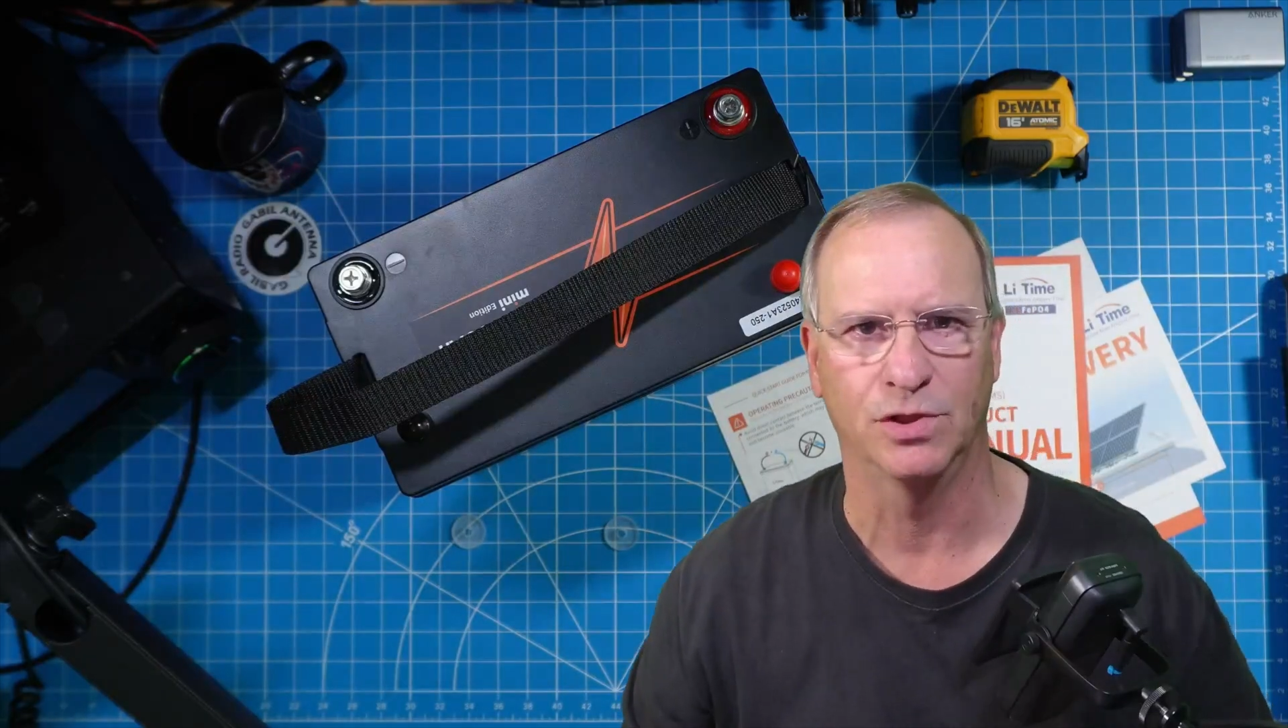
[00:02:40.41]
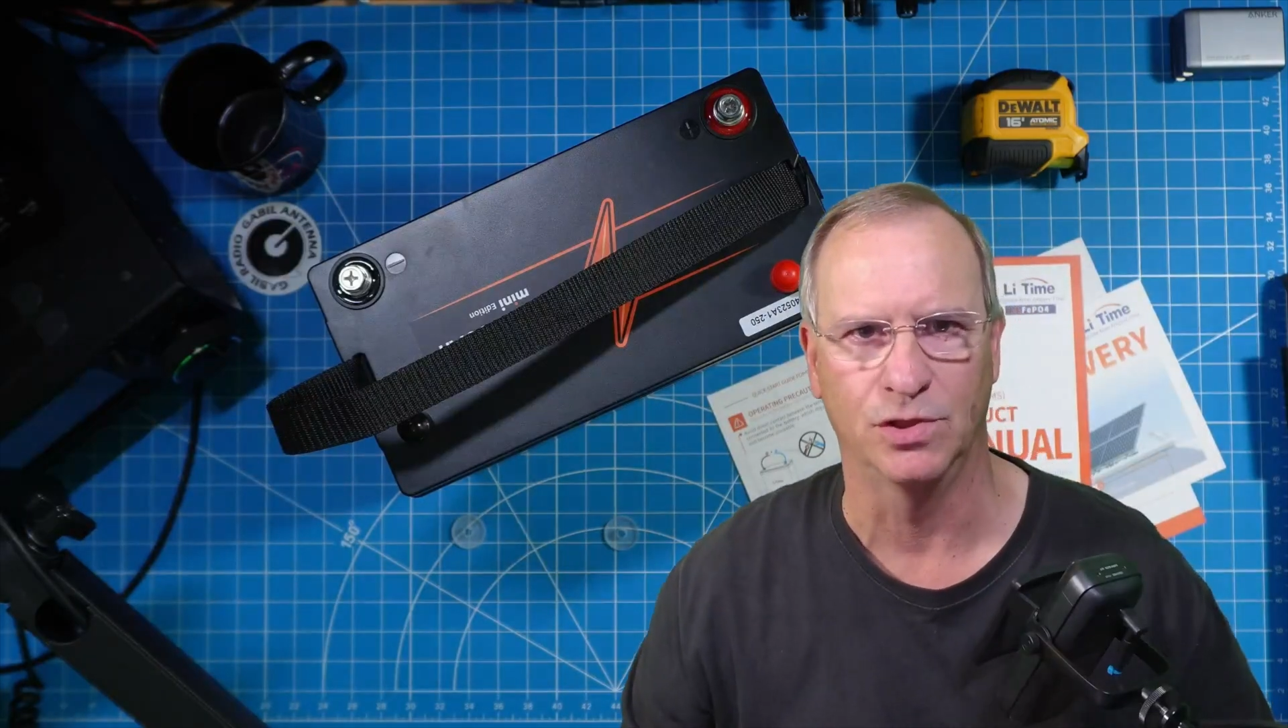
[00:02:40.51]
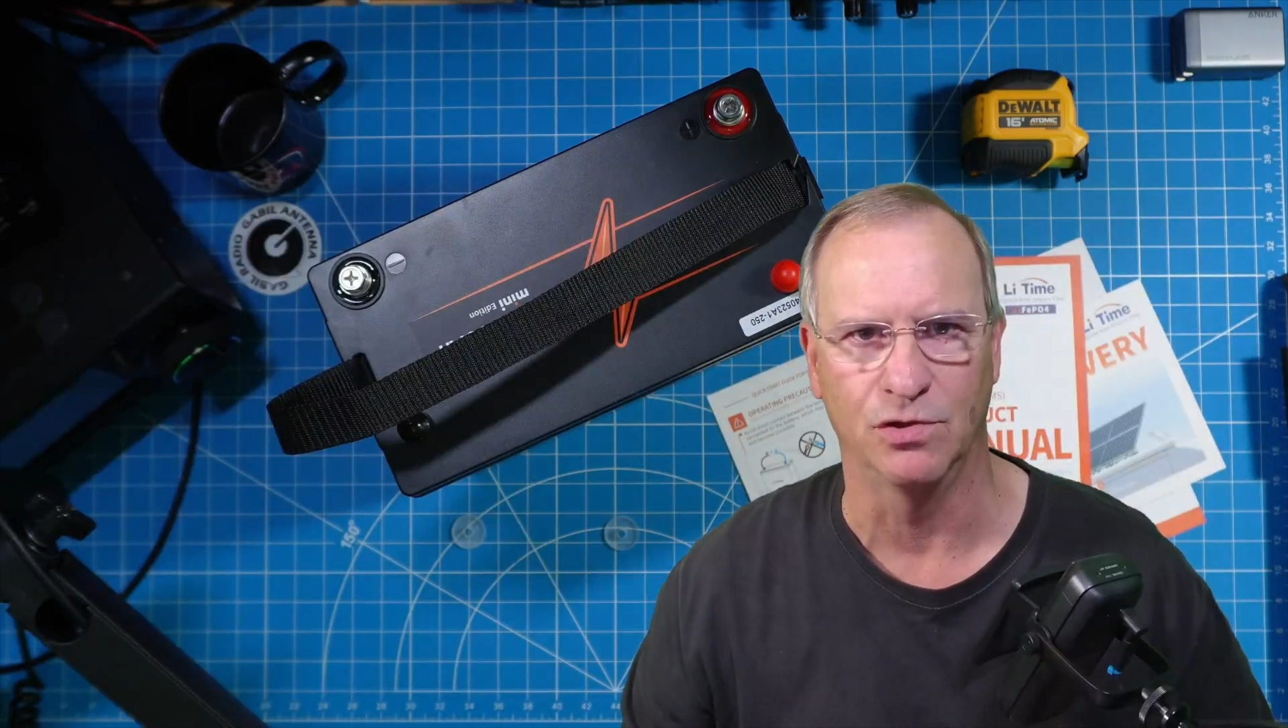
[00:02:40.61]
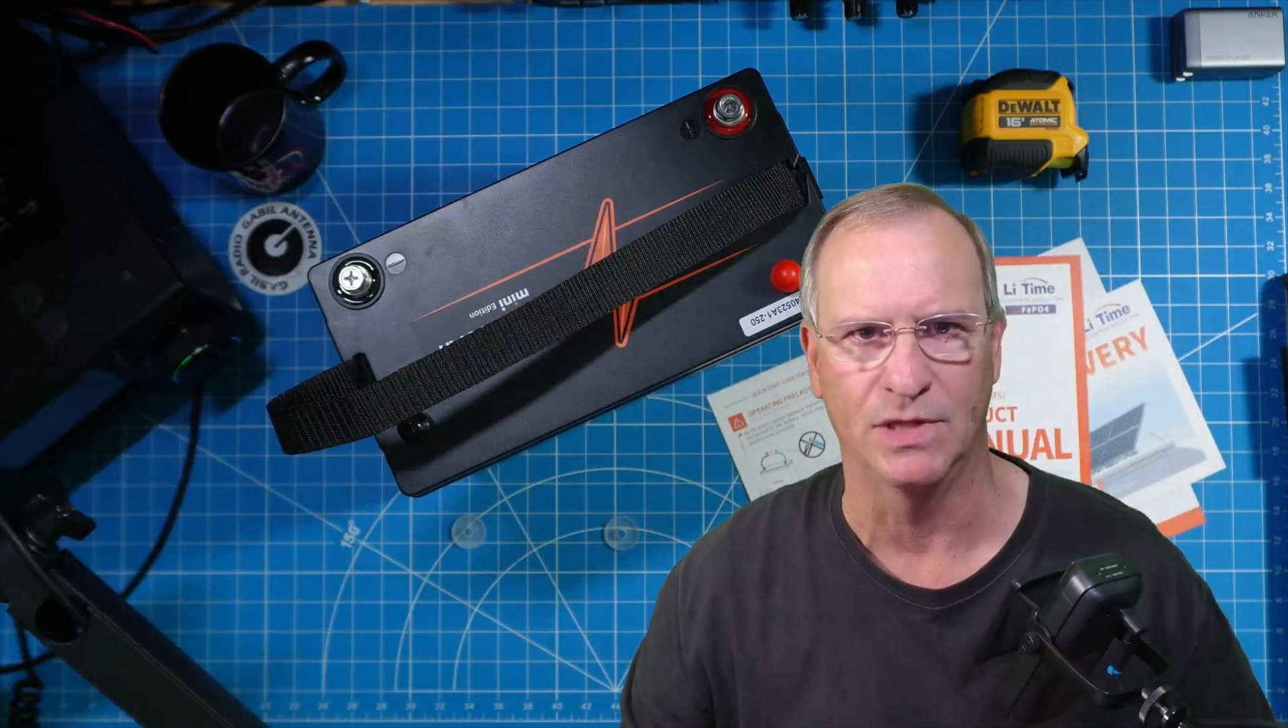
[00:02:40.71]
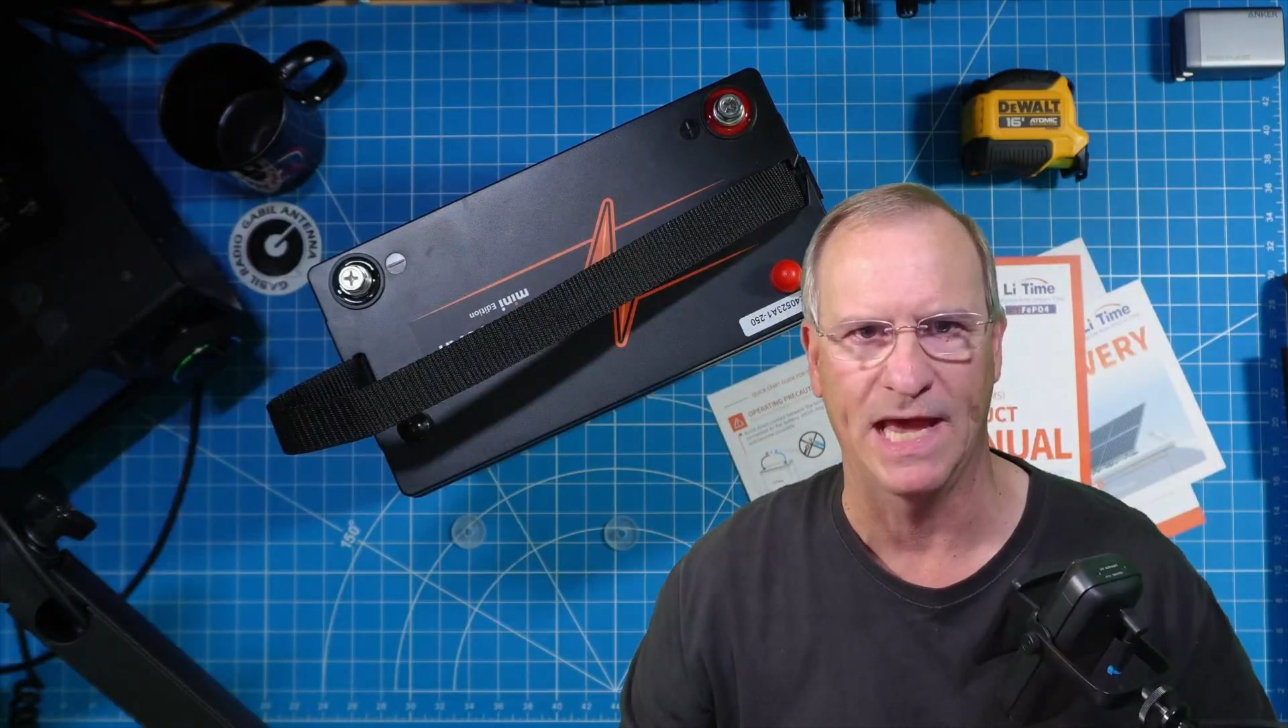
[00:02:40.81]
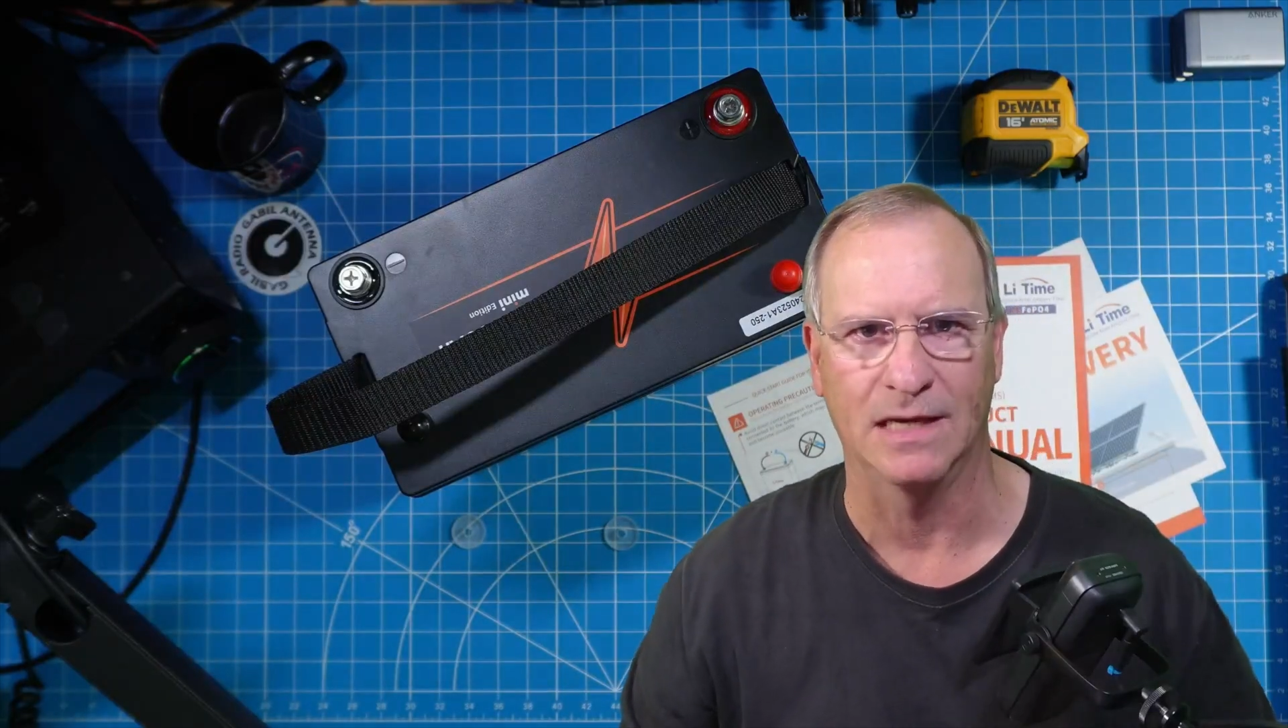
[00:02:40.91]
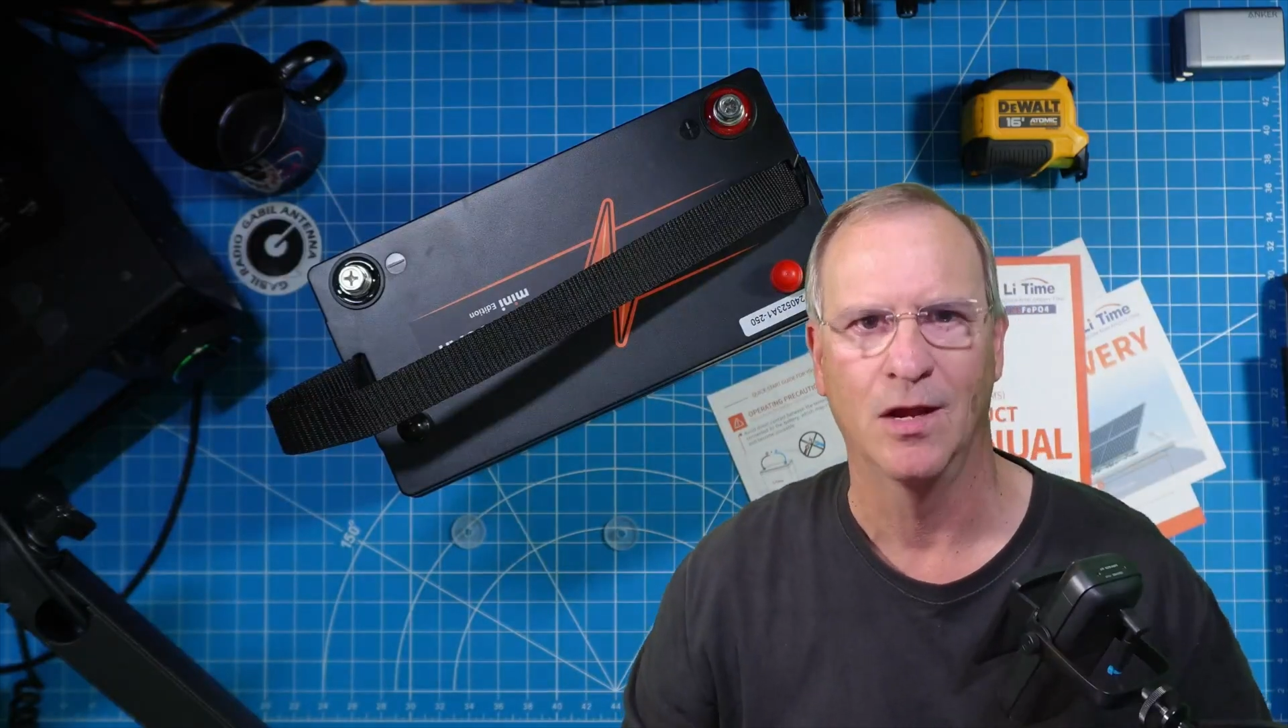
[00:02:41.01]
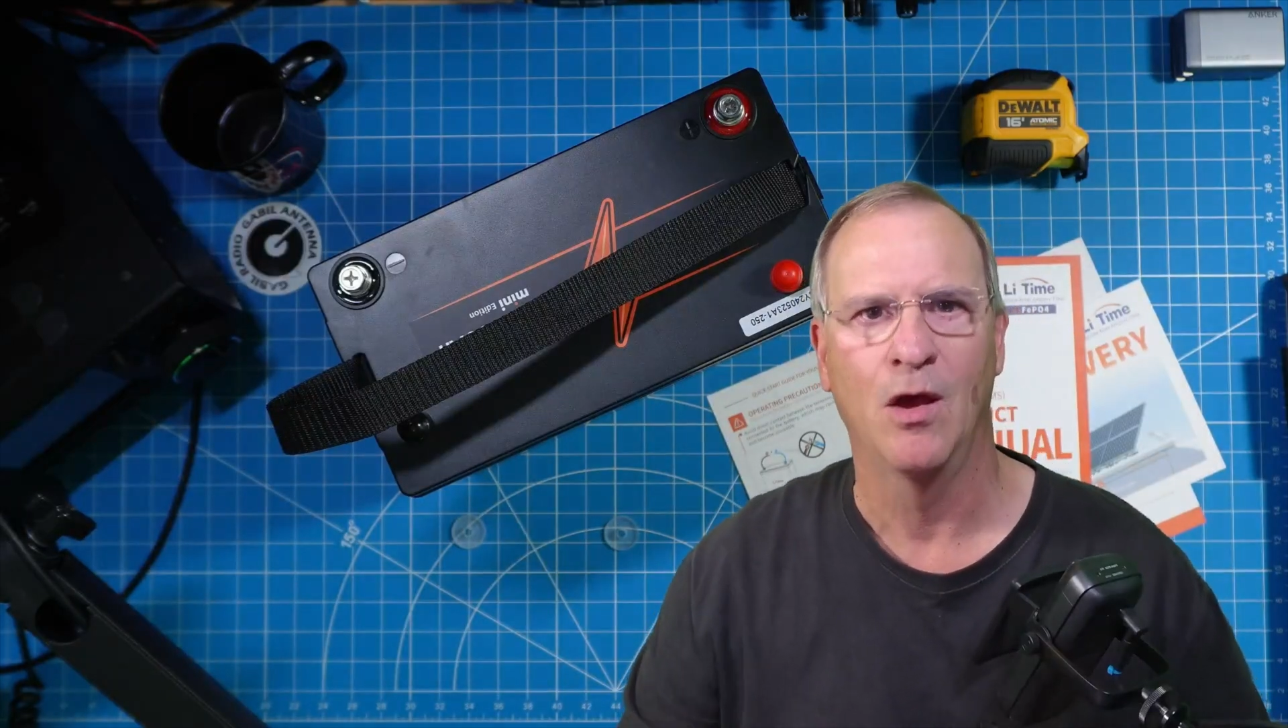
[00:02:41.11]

to do that.